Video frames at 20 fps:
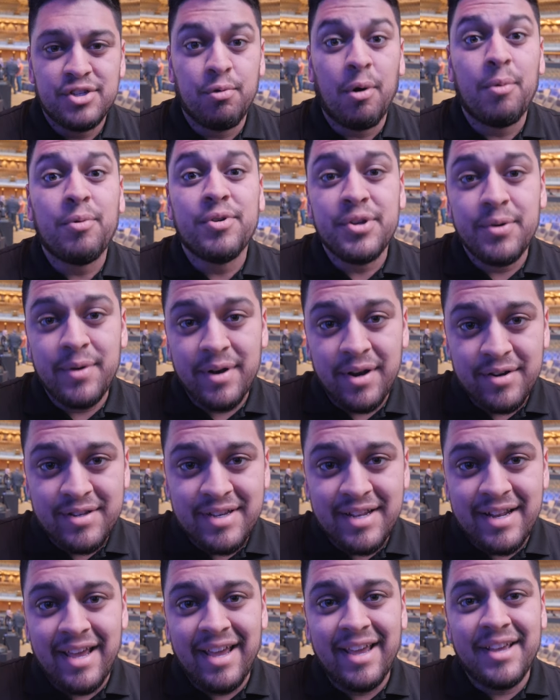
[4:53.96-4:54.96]
So what we're doing here
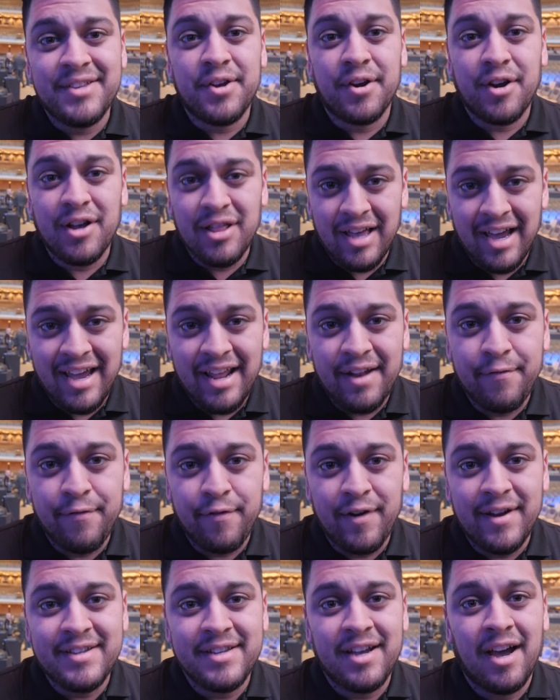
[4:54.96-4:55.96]
today is our client and
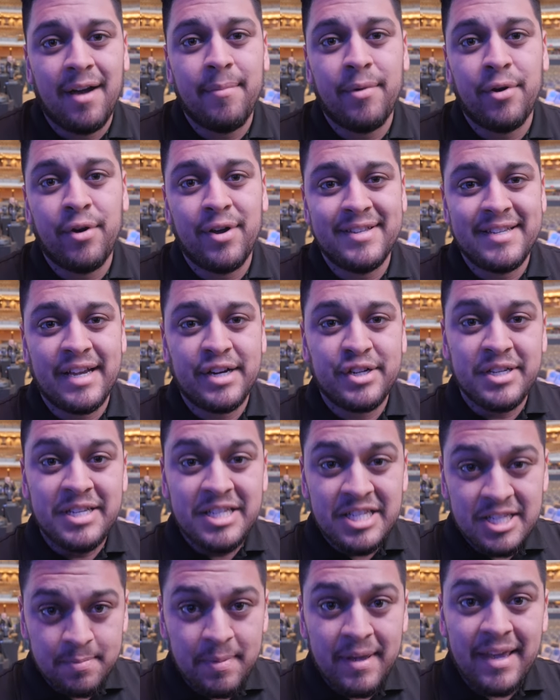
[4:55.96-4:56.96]
friend Tom Murray is actually
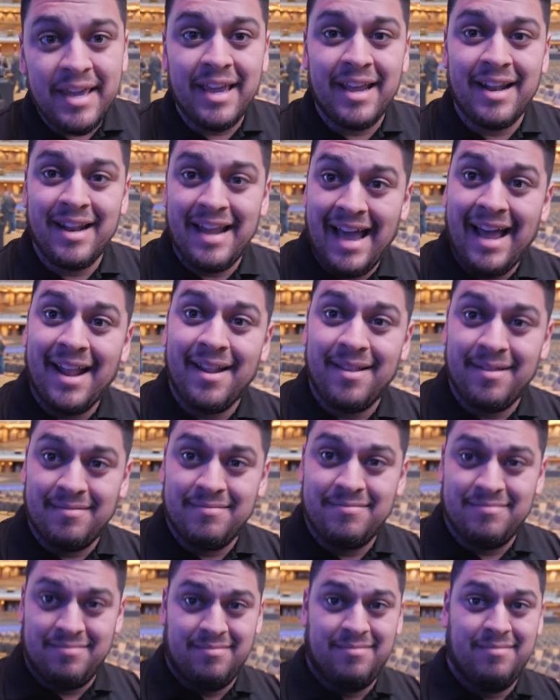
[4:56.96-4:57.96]
speaking at
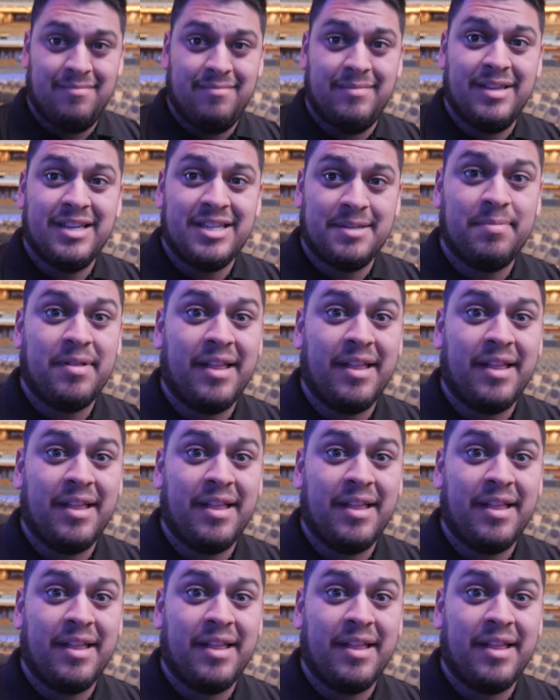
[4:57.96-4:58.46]
this